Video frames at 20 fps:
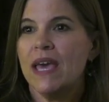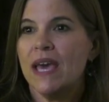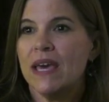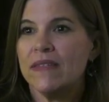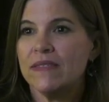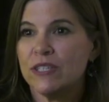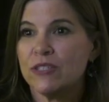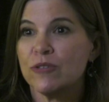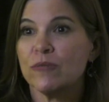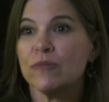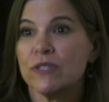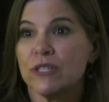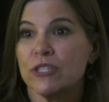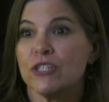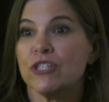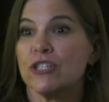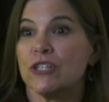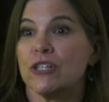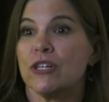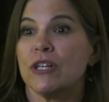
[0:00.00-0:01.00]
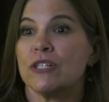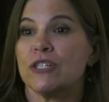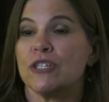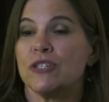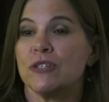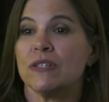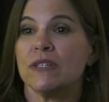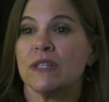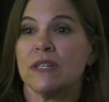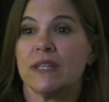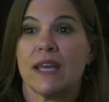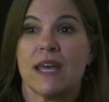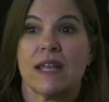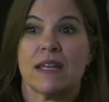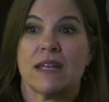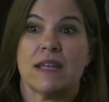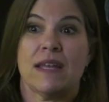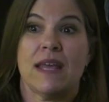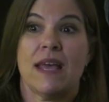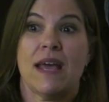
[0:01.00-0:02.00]
And this was a church, you'd look
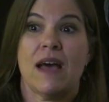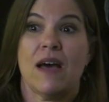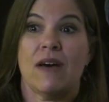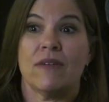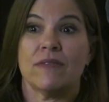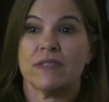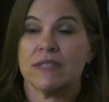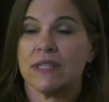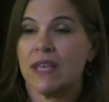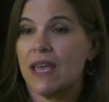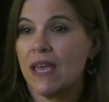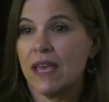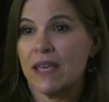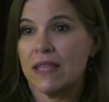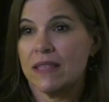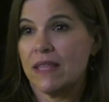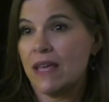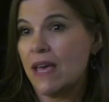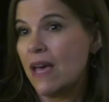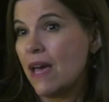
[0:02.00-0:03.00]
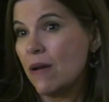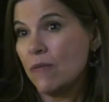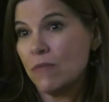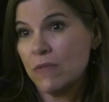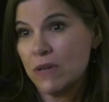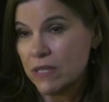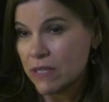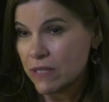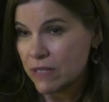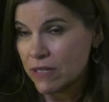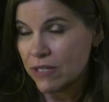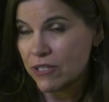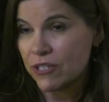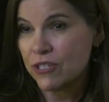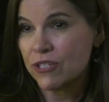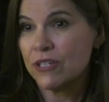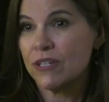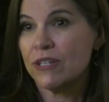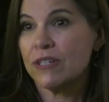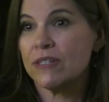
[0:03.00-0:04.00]
at it now and say, that wasn't a
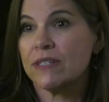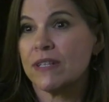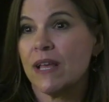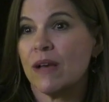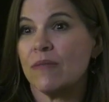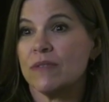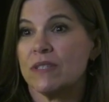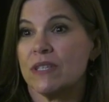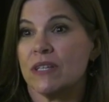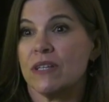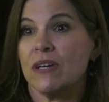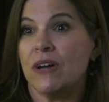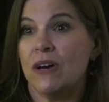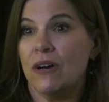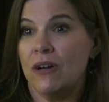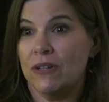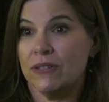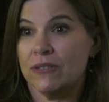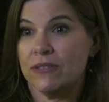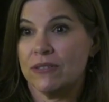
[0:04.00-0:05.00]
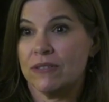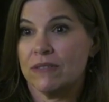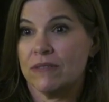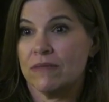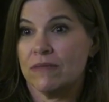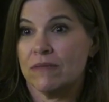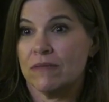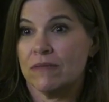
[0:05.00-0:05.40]
church, that was a cult,